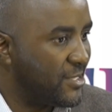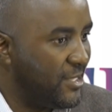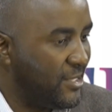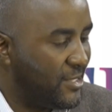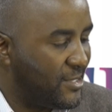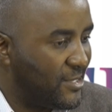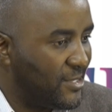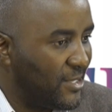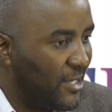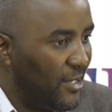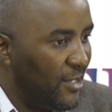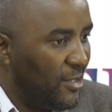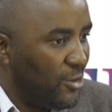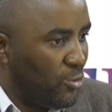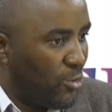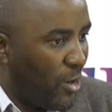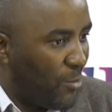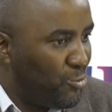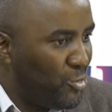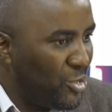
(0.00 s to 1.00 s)
It's
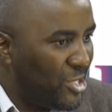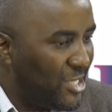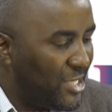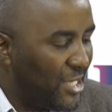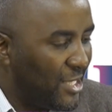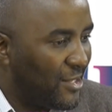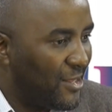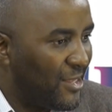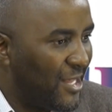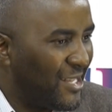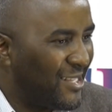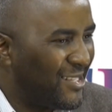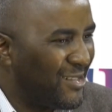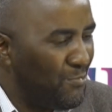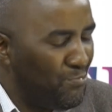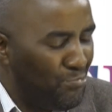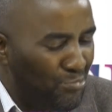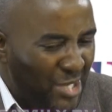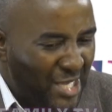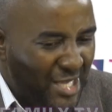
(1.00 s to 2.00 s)
to appreciate that,